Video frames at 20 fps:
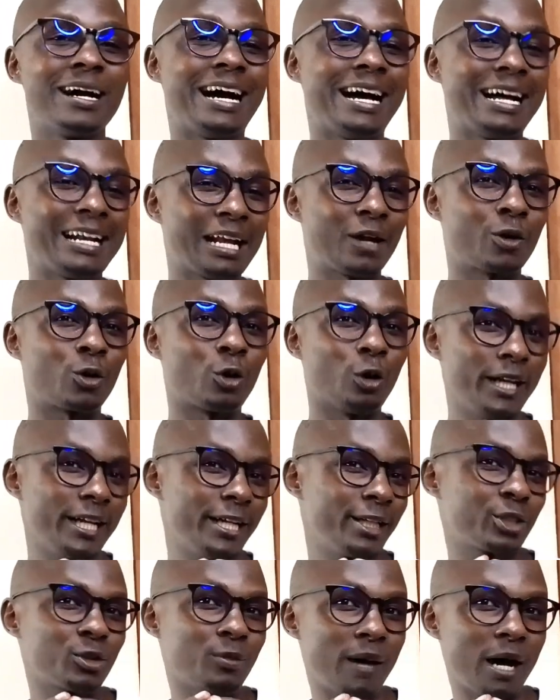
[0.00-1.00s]
And
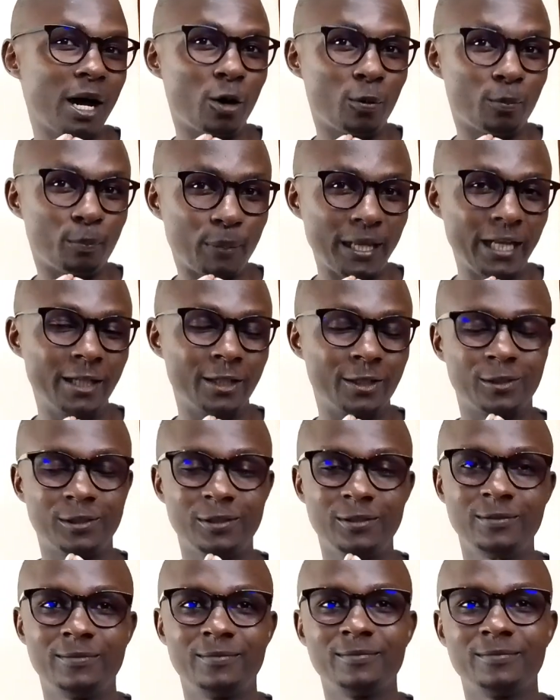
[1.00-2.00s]
according to my
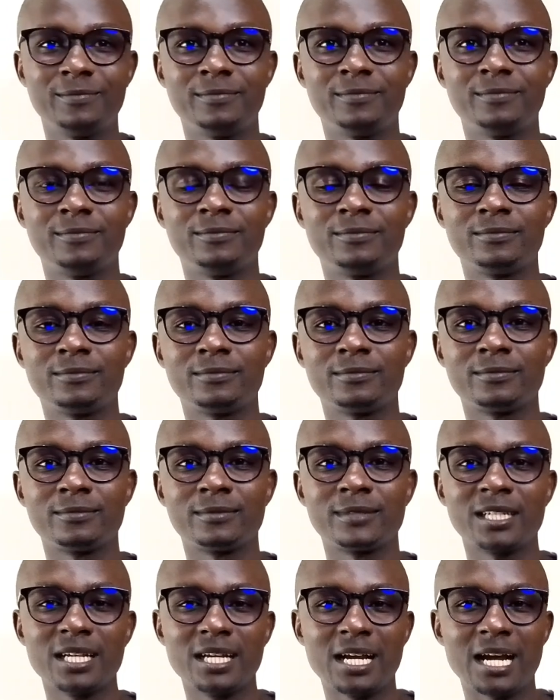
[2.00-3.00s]
opinion,
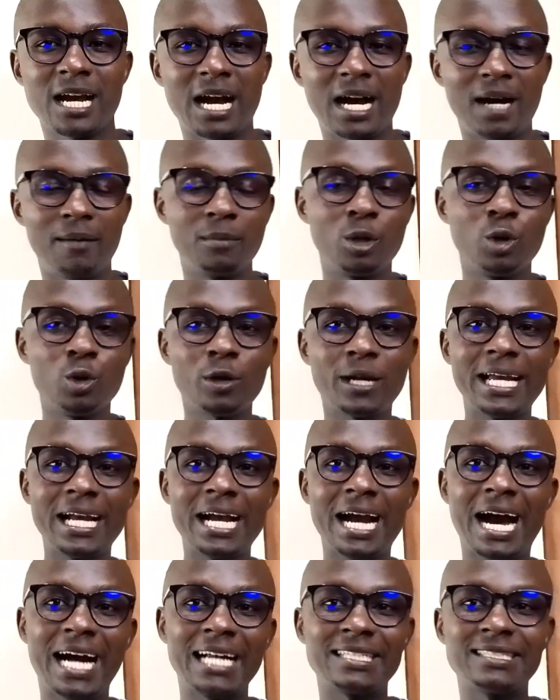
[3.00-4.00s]
I'm
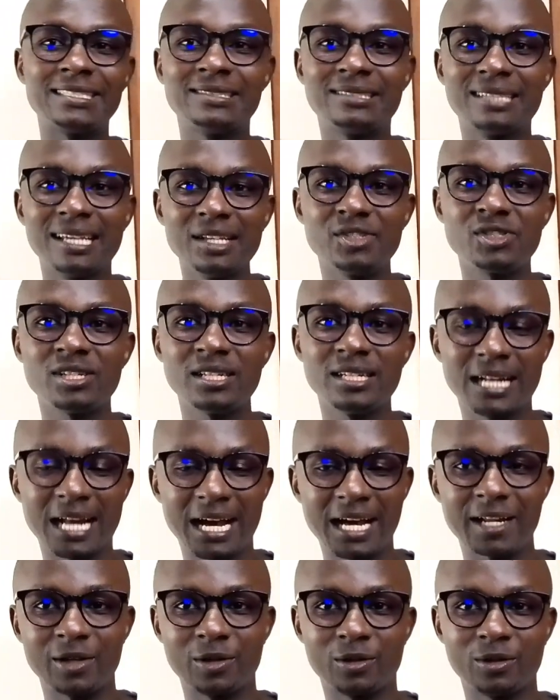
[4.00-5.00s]
looking at this
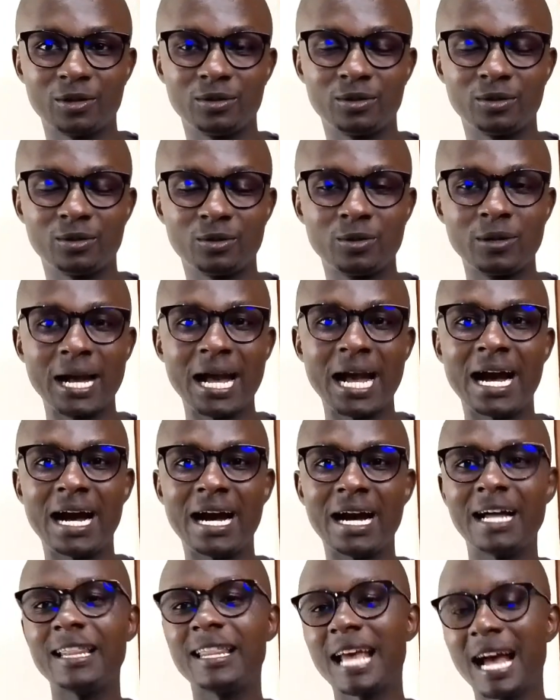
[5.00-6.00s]
scenario
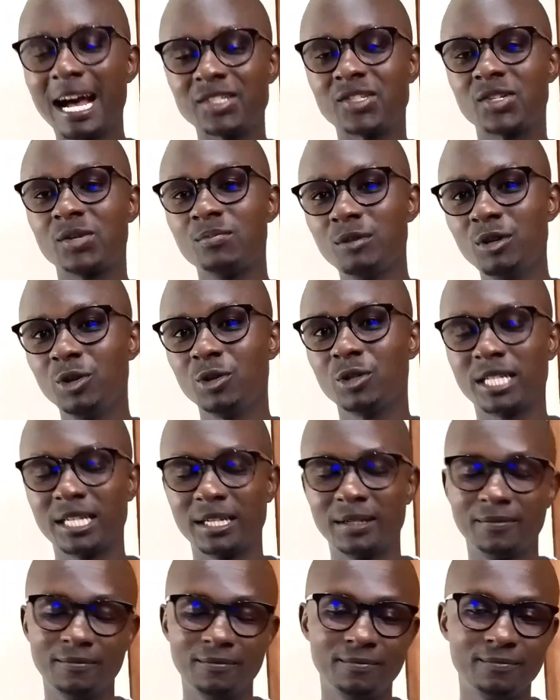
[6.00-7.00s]
where the Azimio
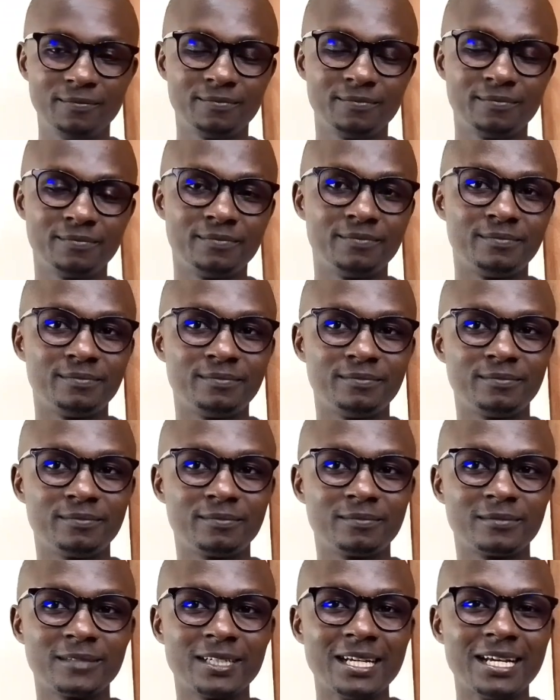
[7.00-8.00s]
team,
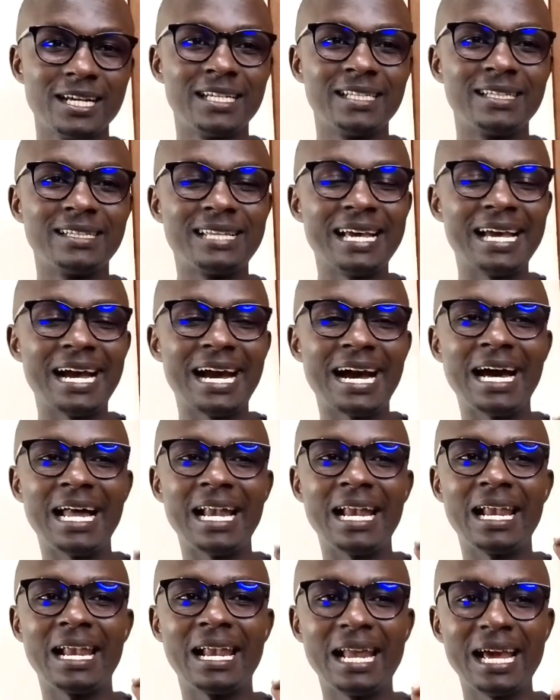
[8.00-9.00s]
they
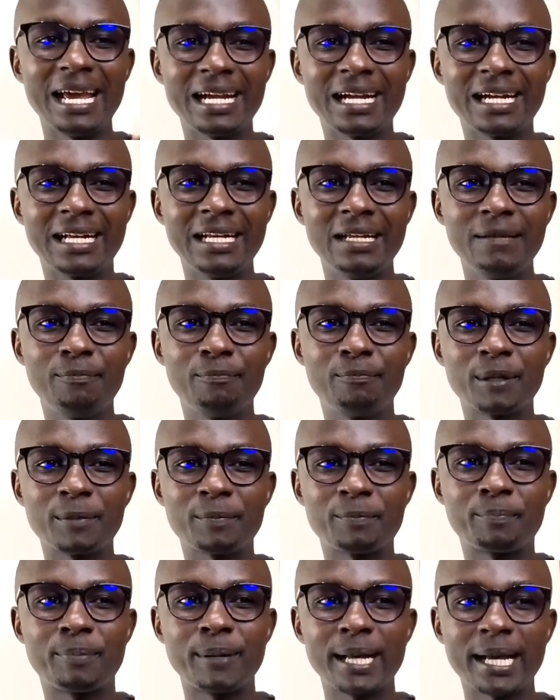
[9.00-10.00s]
are likely
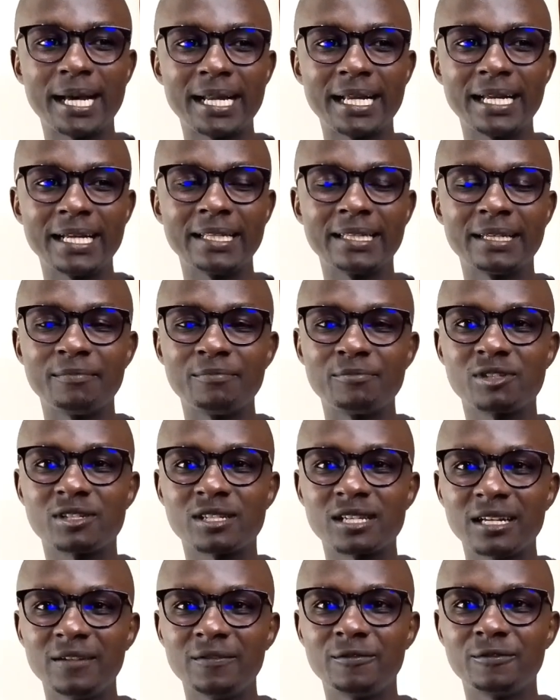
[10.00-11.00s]
preparing
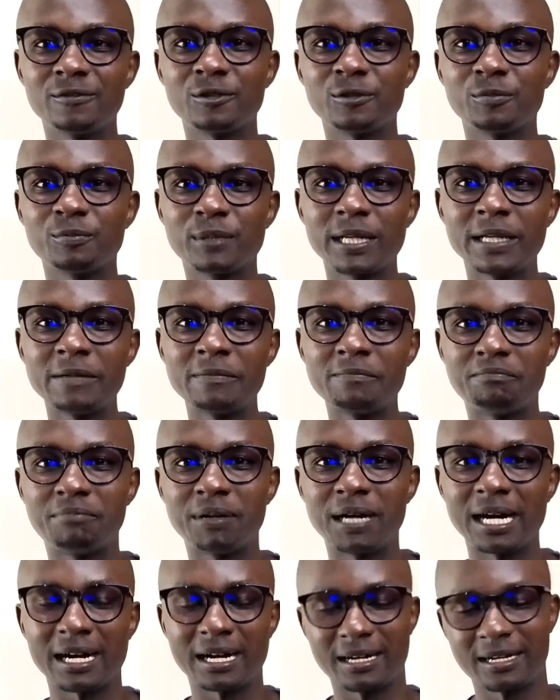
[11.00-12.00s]
themselves to bring
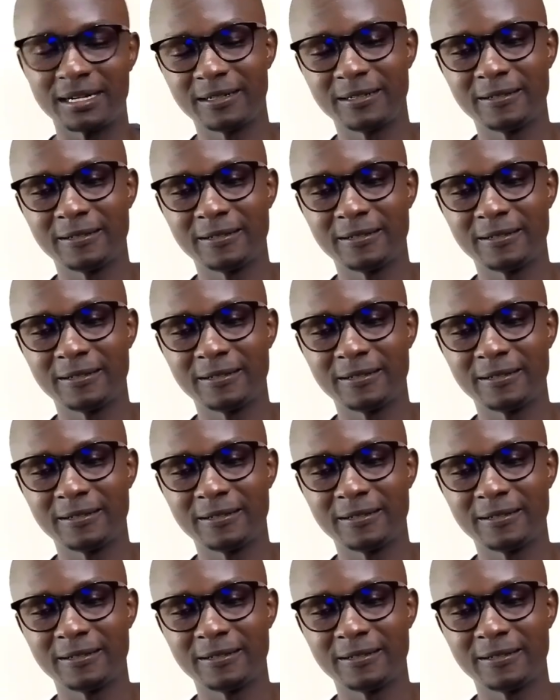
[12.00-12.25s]
back